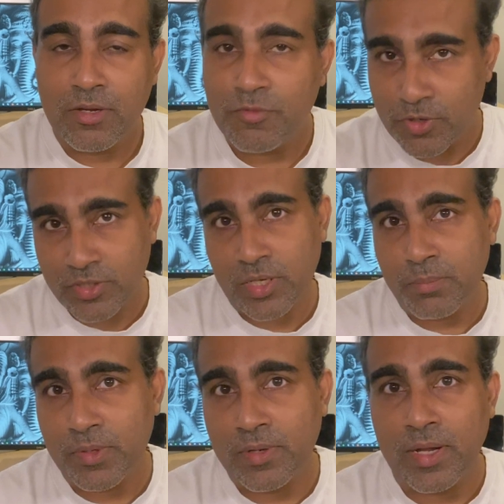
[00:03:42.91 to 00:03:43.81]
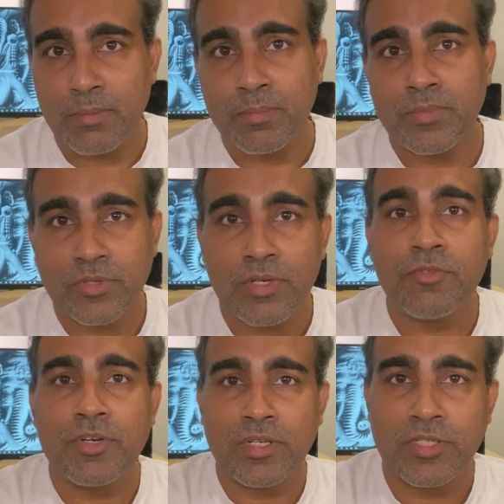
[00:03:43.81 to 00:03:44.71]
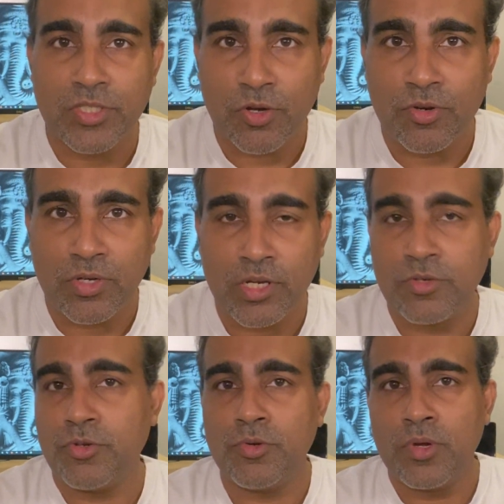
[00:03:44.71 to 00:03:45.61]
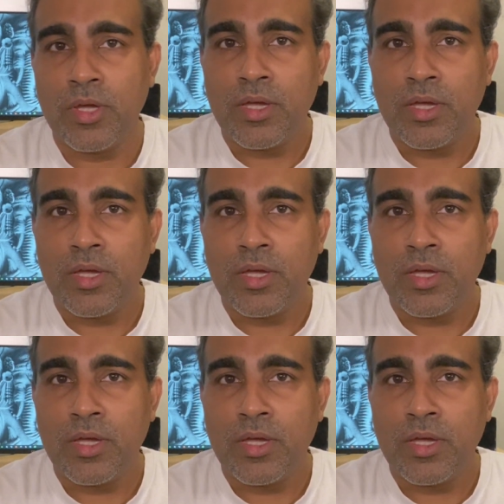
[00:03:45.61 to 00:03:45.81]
for example, I'm delivering this content to you,